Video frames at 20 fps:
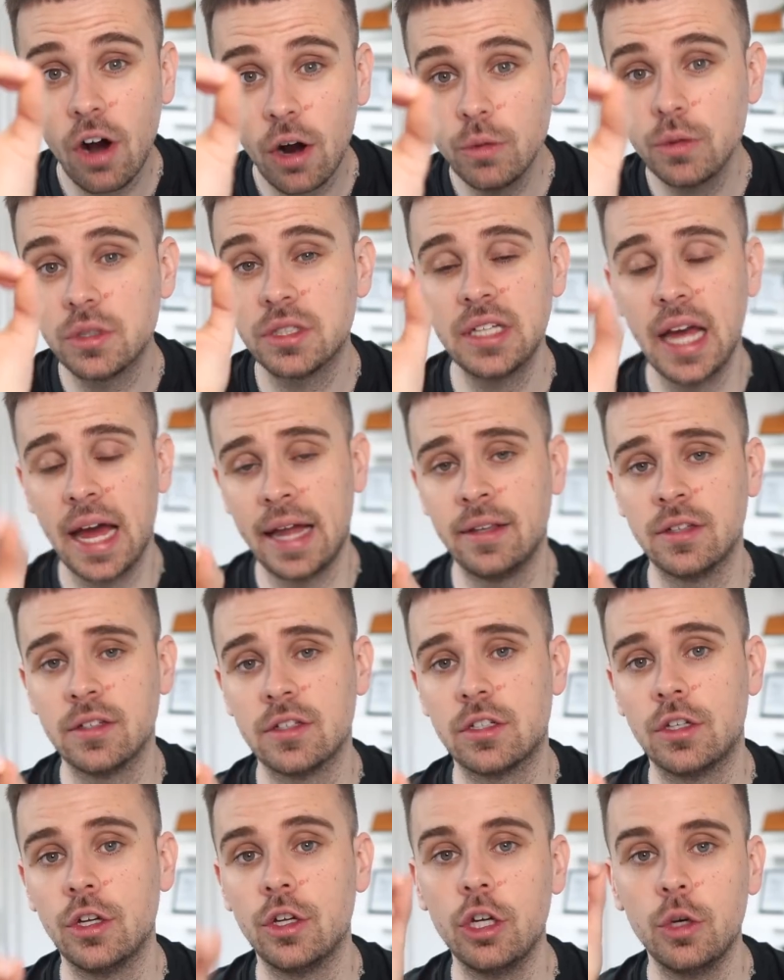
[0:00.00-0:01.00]

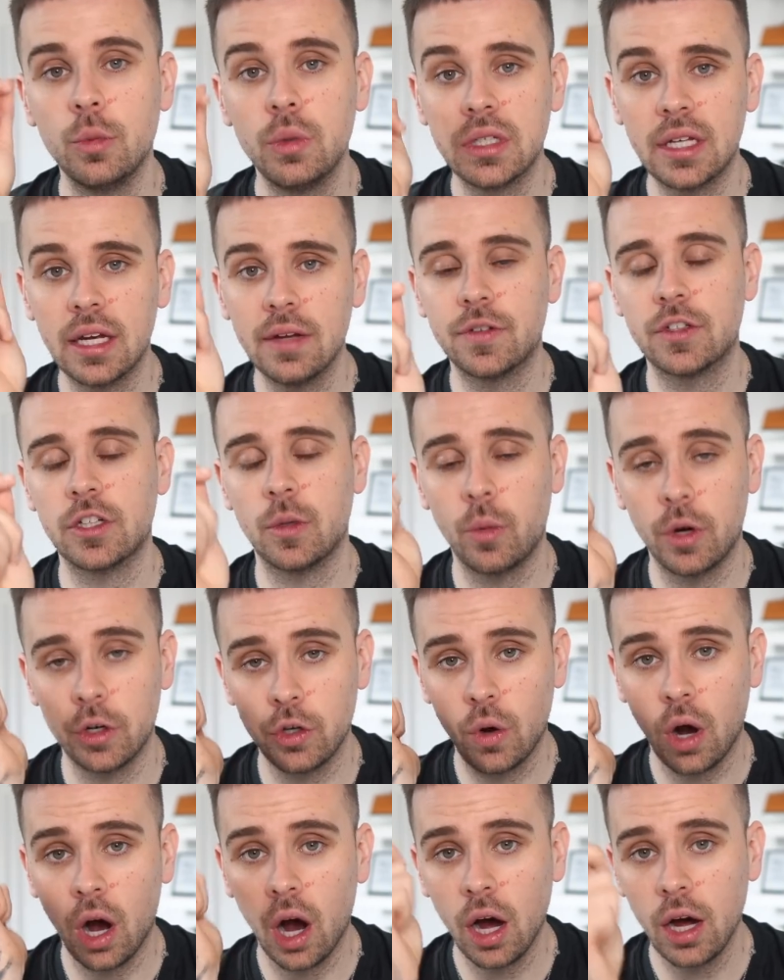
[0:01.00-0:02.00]
sense that you would give someone
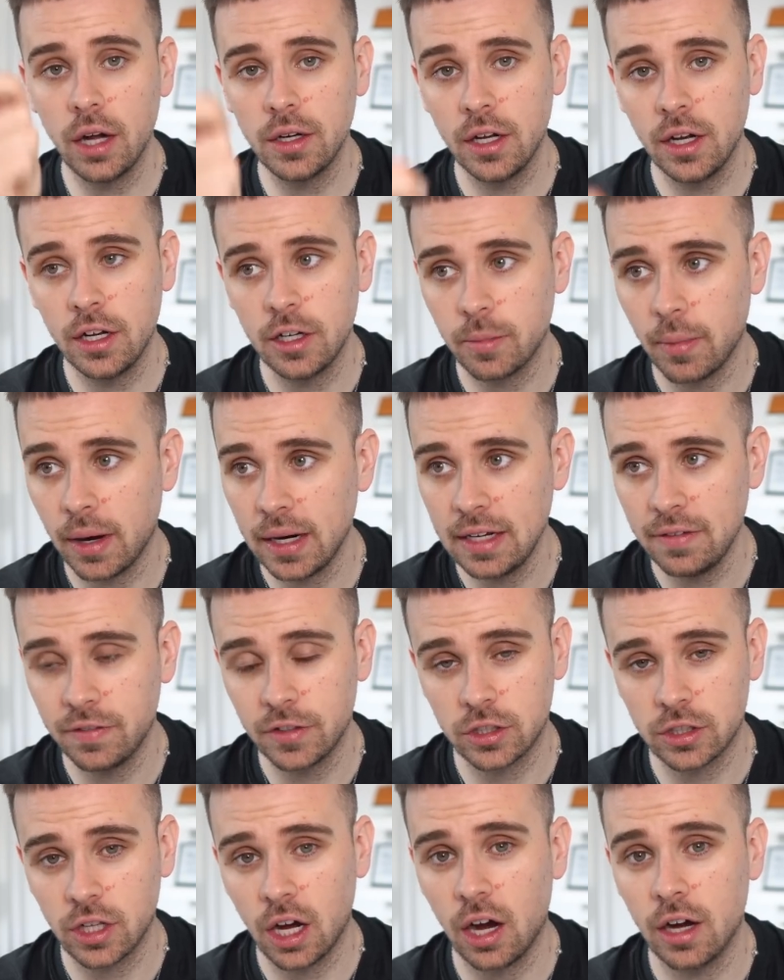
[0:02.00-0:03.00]
your hard-earned money for
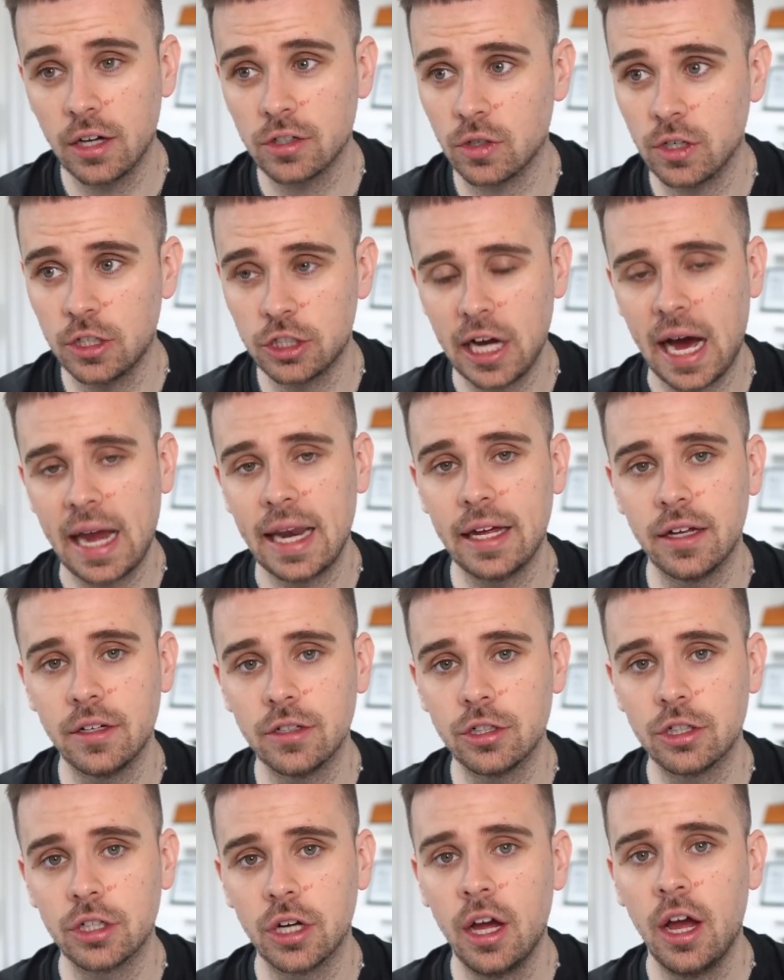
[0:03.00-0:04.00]
starters on a
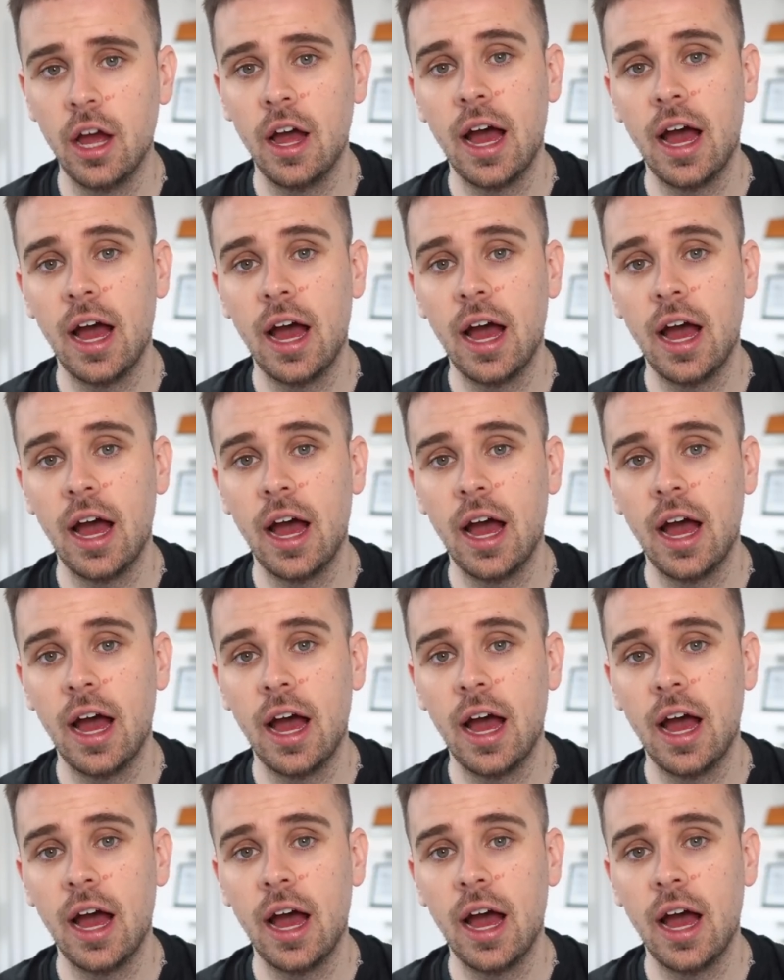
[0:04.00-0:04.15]
challenge,